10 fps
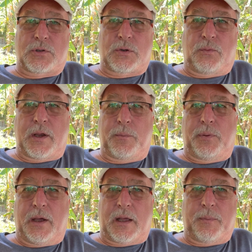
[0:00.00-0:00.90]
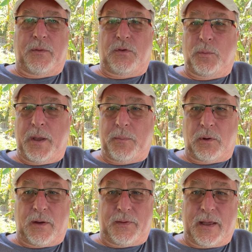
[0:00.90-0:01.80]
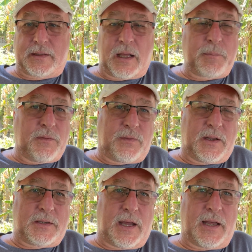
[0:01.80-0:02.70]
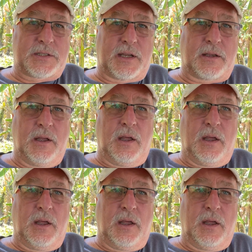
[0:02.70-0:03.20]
So if we can pick up a few people off of that'd be fantastic.